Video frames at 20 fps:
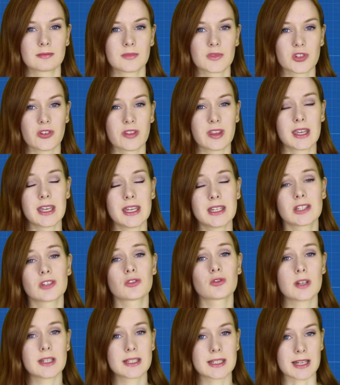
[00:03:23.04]
So the key to
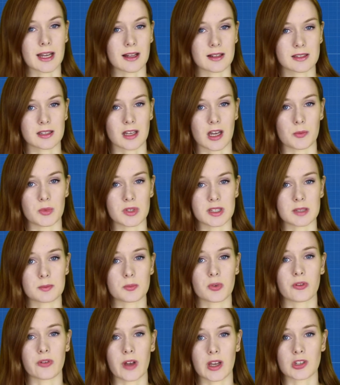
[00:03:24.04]
treating Alzheimer's is
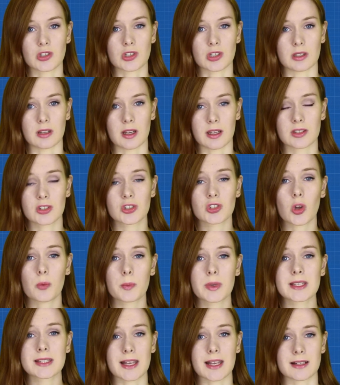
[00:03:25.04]
prevention and
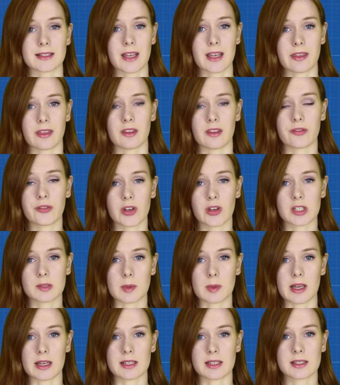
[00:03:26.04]
stopping cell death in the
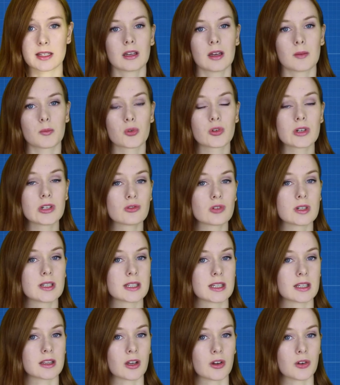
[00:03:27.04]
first place, and
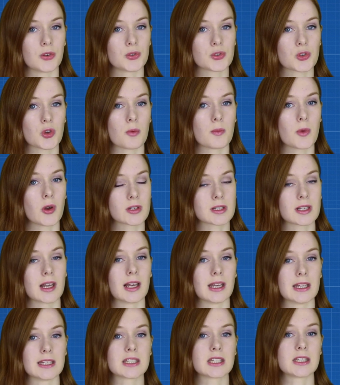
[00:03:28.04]
pre-treating those who are most
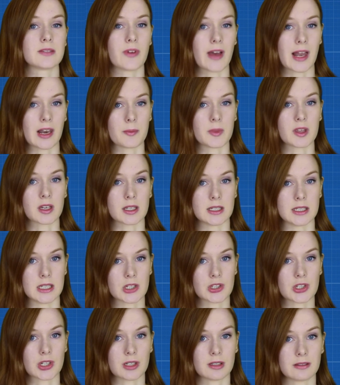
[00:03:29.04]
likely to develop the
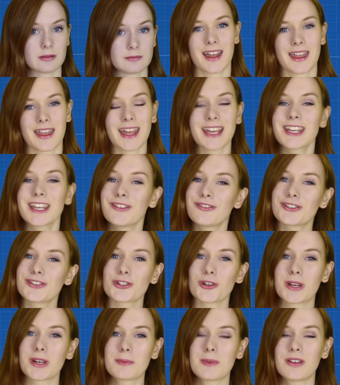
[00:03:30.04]
condition. Thank you for
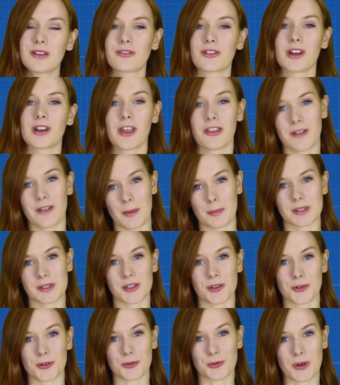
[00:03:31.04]
joining me for another
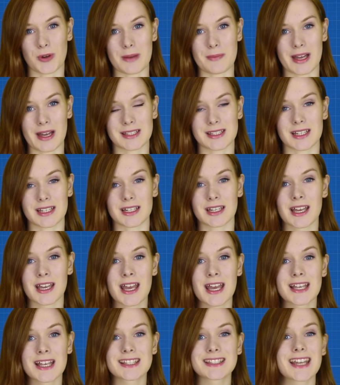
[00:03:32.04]
episode of Grey Matter.
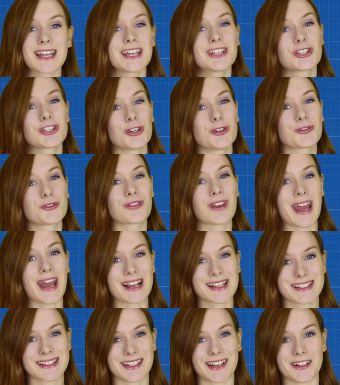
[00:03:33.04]
Stay tuned for
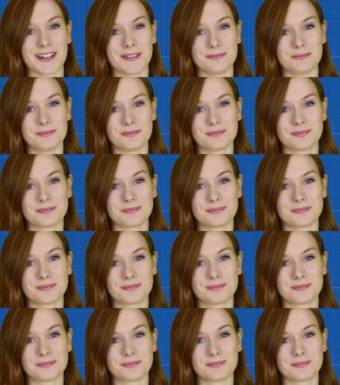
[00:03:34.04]
next time.